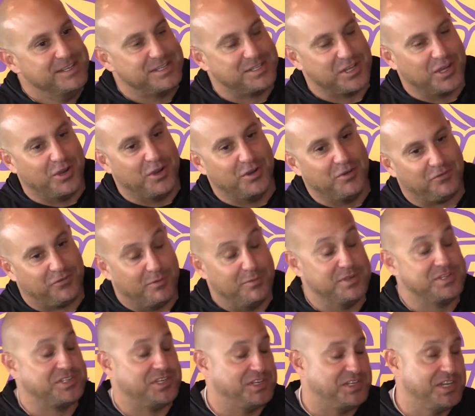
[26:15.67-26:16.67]
So
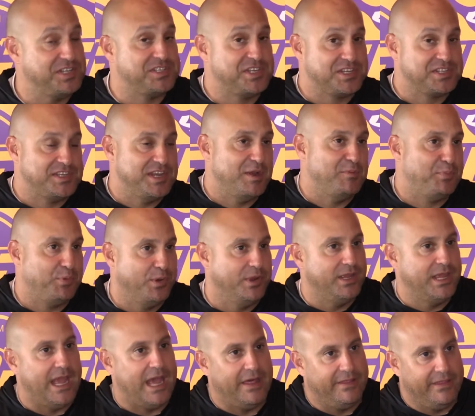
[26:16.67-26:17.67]
from a statistics
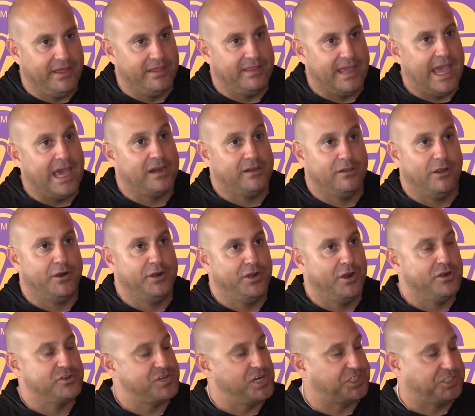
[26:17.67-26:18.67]
standpoint, they had a lot of
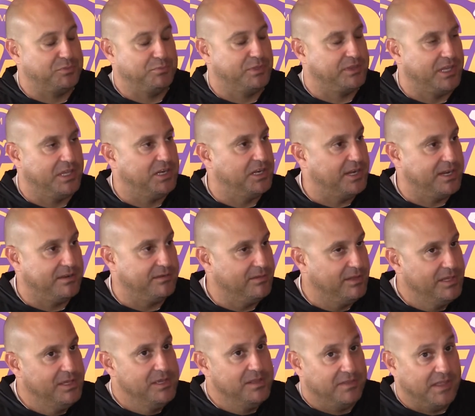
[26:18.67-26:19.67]
yards rushing, but they
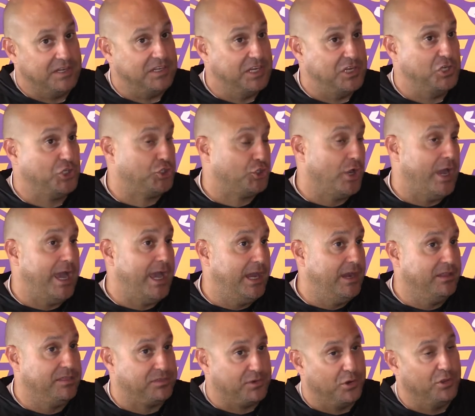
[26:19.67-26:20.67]
didn't try
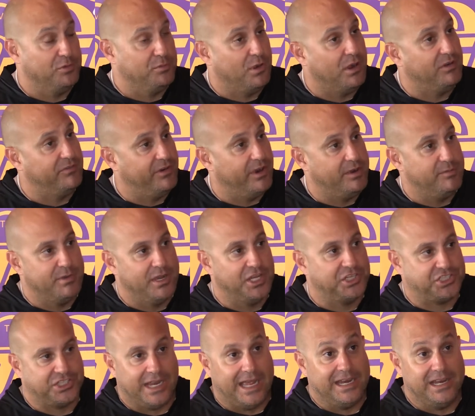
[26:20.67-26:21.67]
to throw the ball very
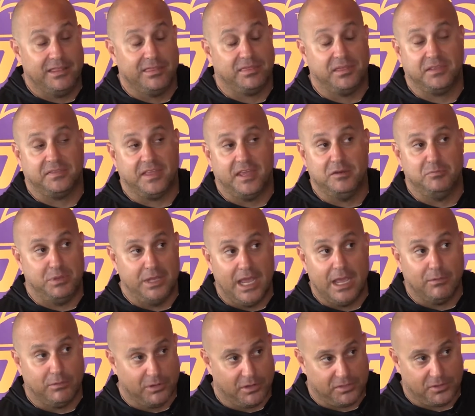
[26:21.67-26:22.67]
much, and I didn't think they'd
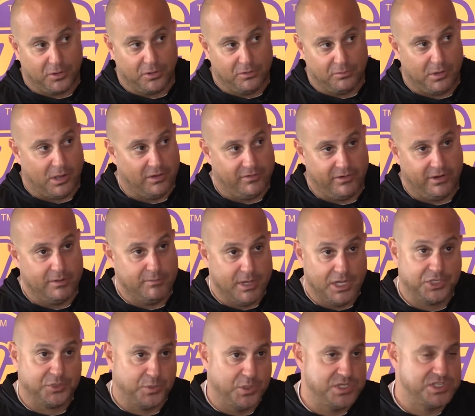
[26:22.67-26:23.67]
be able to throw the ball very
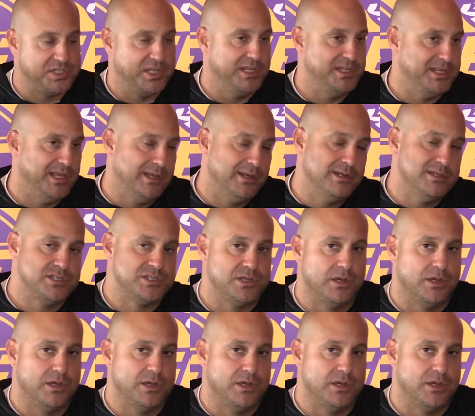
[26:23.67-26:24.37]
much, which they didn't.